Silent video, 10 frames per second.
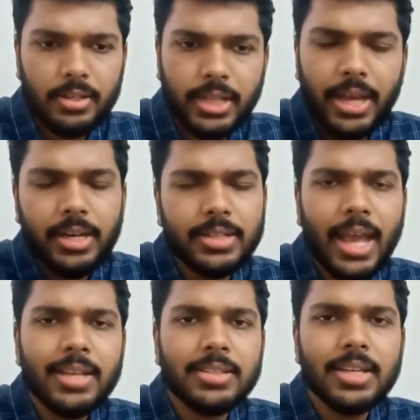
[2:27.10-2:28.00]
Direct
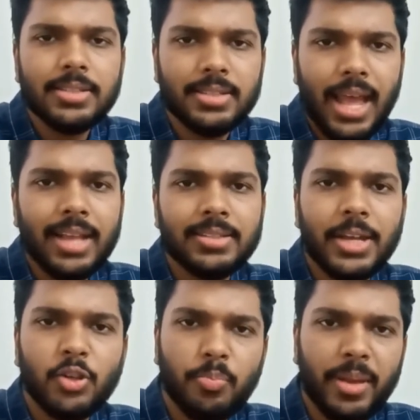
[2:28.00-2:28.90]
tax is the tax
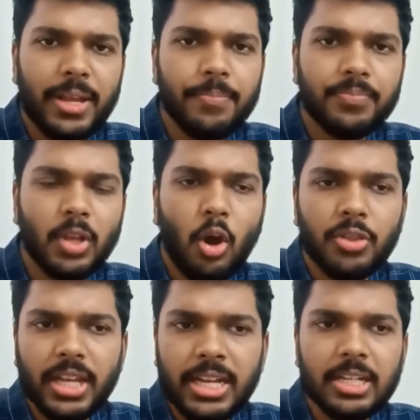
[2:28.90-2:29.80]
that you pay on
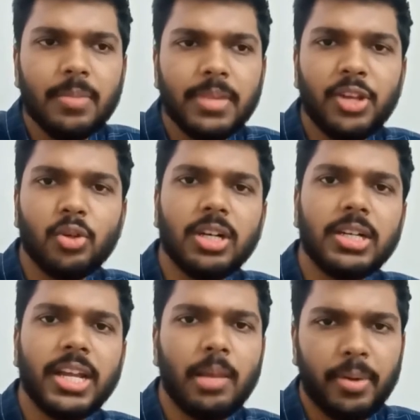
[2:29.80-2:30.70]
the income that you
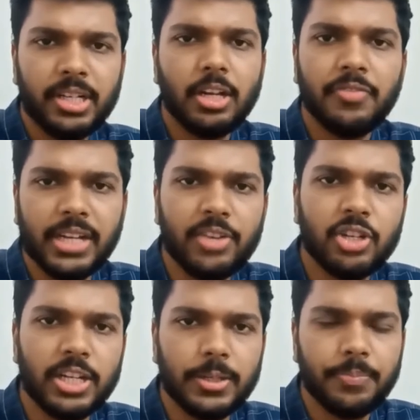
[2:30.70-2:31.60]
earn in a particular
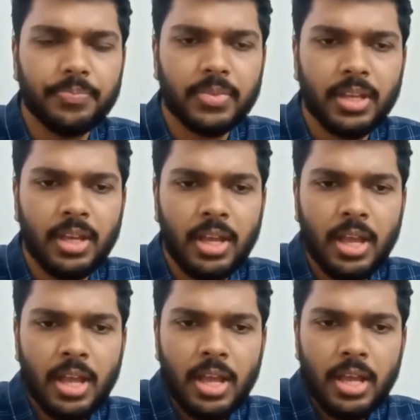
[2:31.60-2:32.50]
financial year.
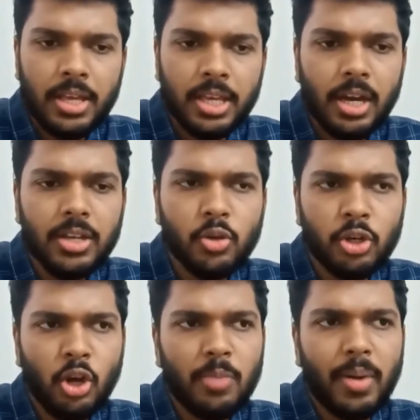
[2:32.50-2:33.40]
Here you
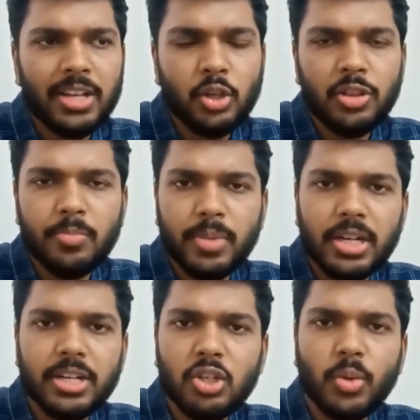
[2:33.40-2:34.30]
do not pass on the
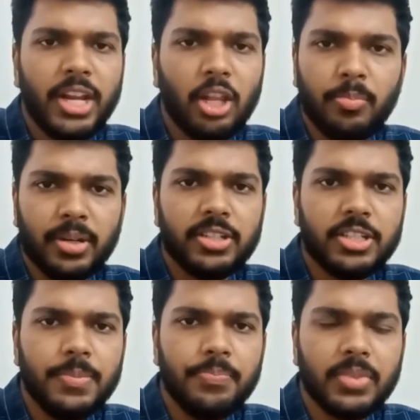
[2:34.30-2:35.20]
burden to any other
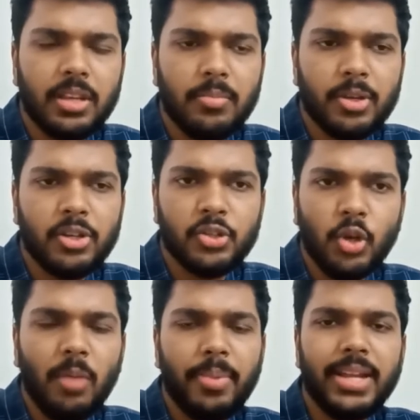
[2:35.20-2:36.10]
person, because
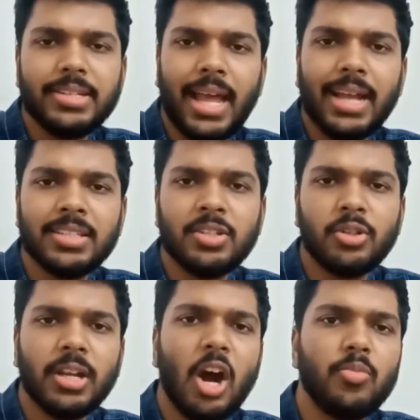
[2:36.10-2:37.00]
you are paying taxes to
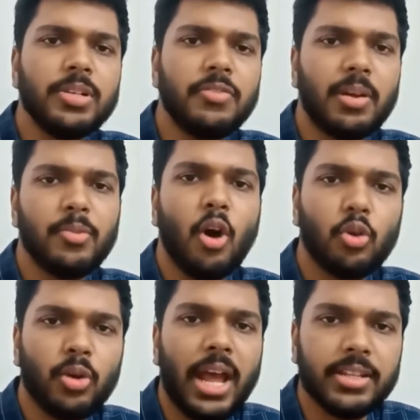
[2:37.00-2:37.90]
the government from your
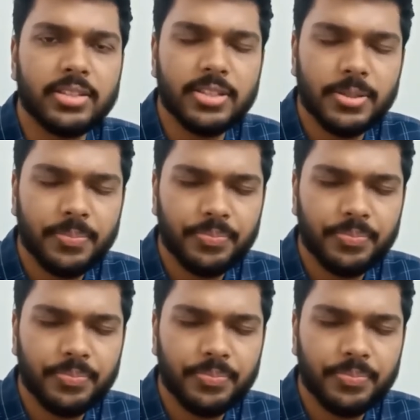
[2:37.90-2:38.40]
own hands.